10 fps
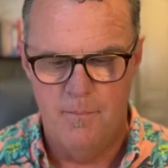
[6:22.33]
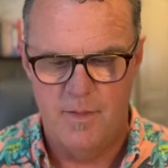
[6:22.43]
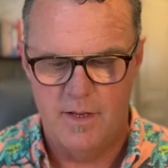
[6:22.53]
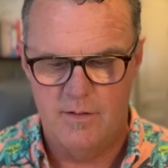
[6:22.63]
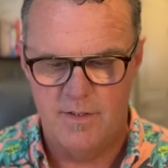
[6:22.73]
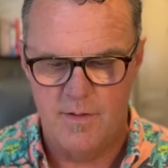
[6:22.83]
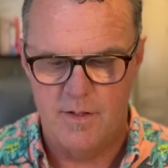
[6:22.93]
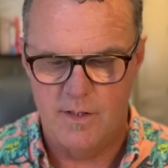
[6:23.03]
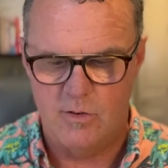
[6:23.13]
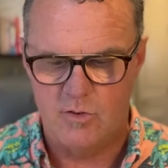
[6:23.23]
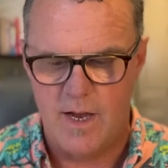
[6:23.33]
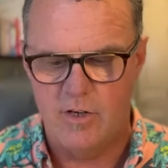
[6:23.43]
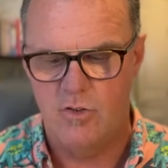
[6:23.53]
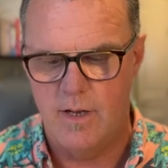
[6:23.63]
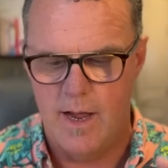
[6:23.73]
They say that the
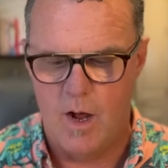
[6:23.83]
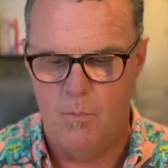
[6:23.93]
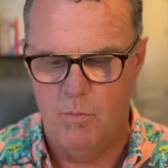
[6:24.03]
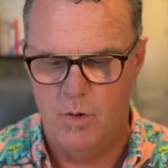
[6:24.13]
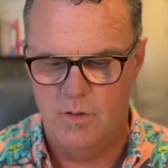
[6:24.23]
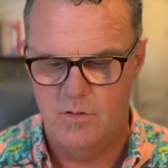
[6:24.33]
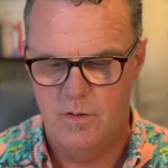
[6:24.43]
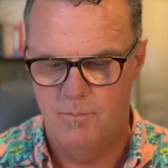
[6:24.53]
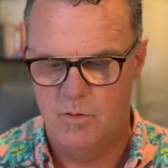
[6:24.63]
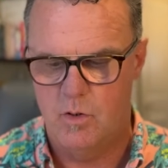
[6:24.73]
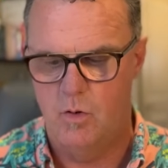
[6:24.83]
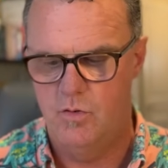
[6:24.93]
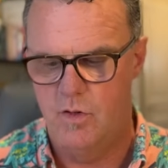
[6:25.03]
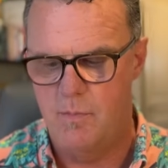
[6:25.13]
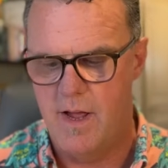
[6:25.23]
extraction outputs go
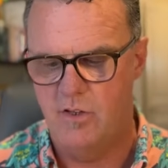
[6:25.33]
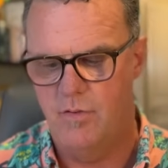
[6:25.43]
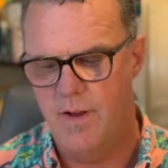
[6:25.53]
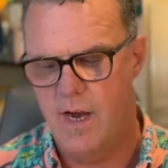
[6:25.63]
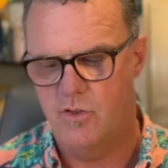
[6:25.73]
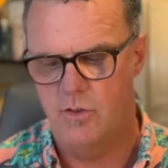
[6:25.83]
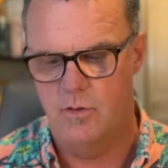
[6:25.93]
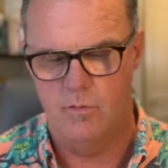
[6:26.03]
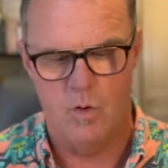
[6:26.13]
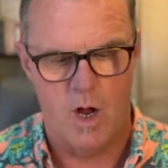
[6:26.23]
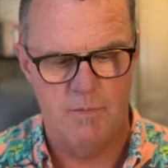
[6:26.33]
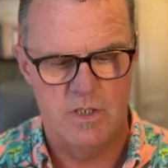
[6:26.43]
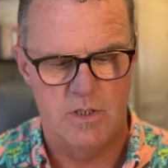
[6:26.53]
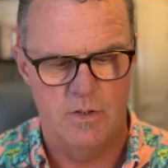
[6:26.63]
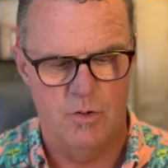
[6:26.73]
to the manufacture of raw
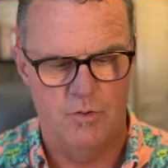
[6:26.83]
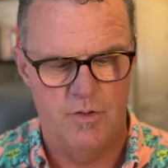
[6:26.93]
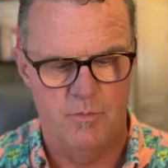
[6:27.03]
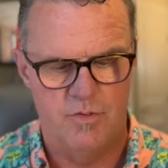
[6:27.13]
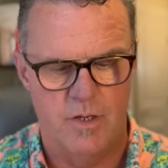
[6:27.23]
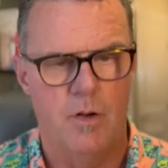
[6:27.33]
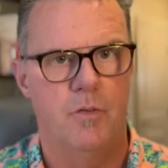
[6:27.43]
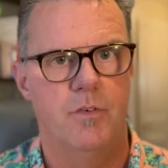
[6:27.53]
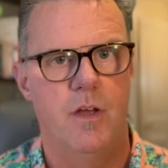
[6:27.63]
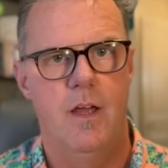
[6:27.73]
materials themselves